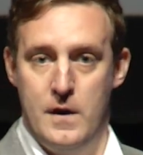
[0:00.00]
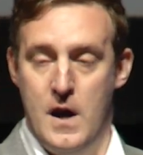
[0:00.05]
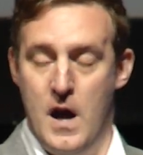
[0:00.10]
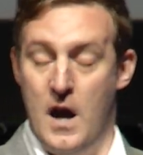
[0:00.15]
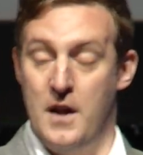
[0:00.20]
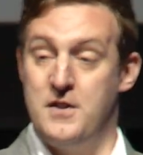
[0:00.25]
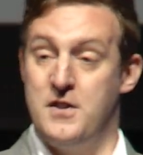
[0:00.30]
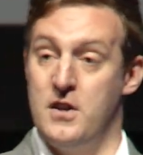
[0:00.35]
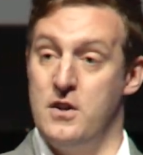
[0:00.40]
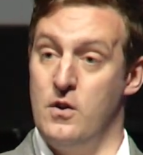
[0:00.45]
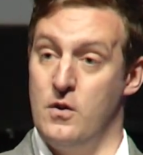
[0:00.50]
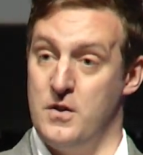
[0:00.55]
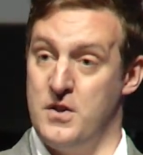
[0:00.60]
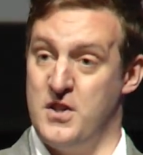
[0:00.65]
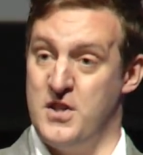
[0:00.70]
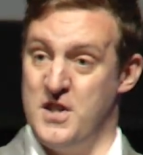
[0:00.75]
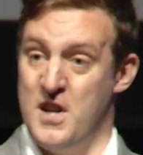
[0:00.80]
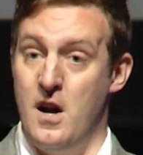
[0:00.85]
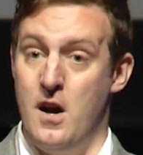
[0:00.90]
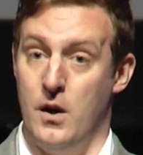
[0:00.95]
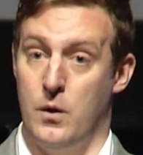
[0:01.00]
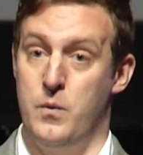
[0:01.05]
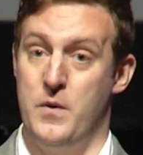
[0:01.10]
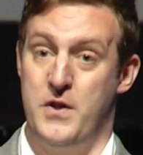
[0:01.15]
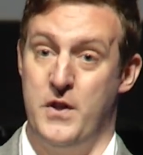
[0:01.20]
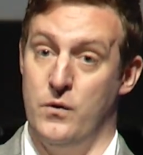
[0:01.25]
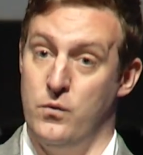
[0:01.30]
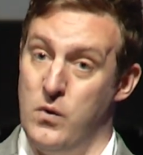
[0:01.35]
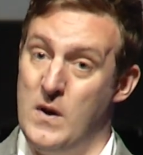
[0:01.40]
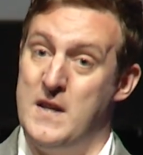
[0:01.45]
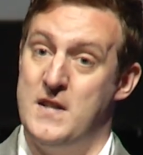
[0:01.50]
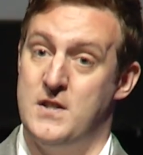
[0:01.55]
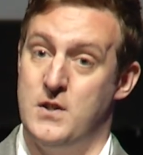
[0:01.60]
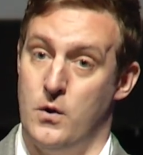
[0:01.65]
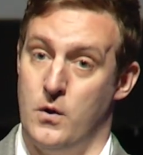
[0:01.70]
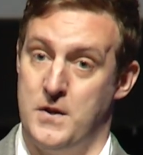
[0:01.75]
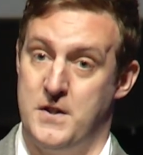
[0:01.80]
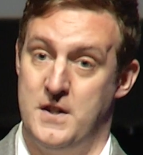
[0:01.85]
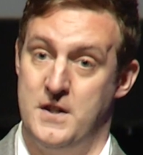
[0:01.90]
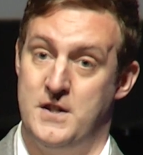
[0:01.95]
And so you're stuck with the
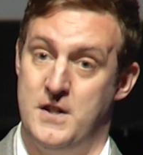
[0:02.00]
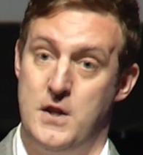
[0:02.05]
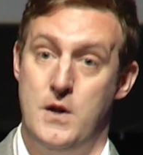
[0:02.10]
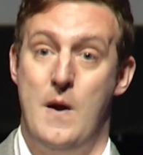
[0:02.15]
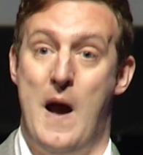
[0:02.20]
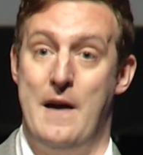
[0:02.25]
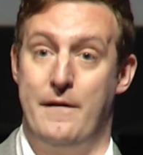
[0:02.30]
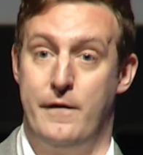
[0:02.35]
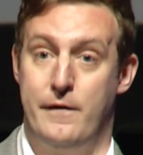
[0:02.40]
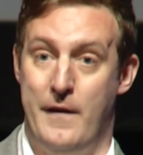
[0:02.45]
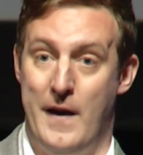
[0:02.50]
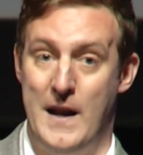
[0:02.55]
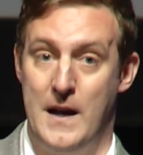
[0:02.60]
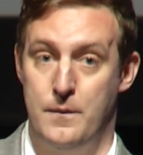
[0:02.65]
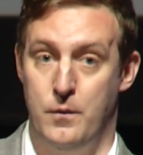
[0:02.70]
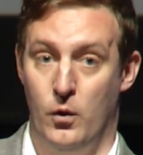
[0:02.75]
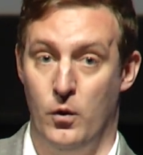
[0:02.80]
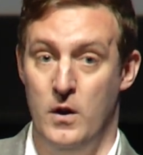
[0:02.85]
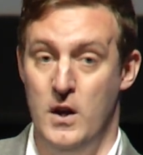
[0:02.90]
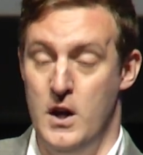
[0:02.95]
resources that you have available.